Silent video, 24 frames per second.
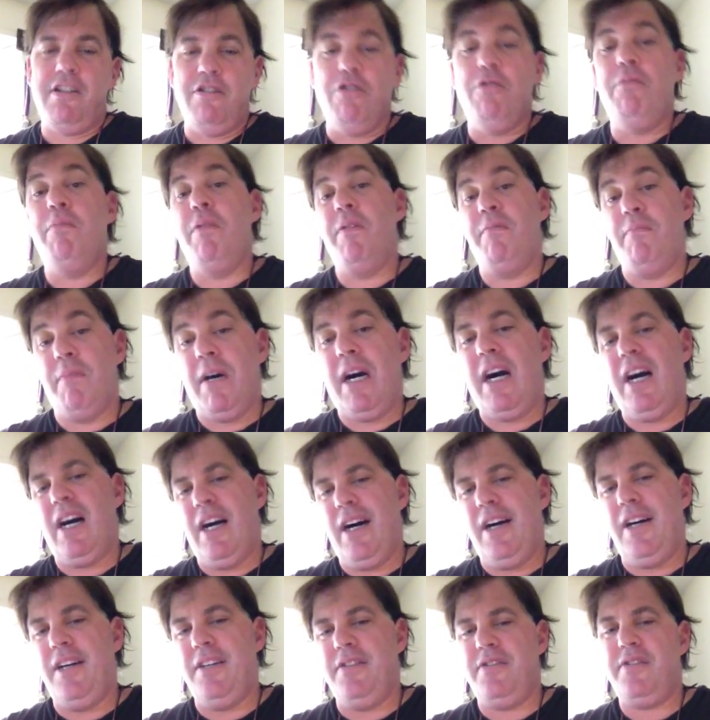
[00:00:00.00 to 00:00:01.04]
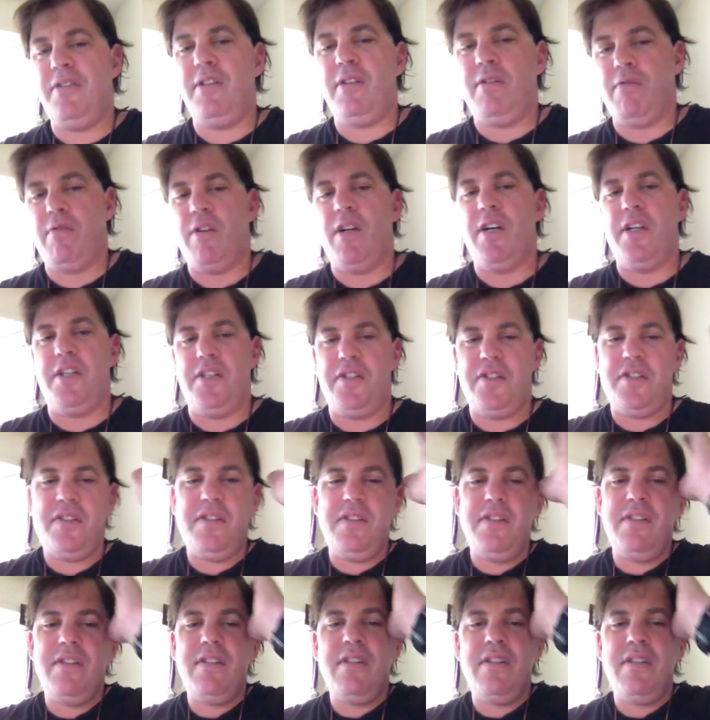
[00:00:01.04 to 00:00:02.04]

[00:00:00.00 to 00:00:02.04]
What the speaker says: opened my eyes to Christ.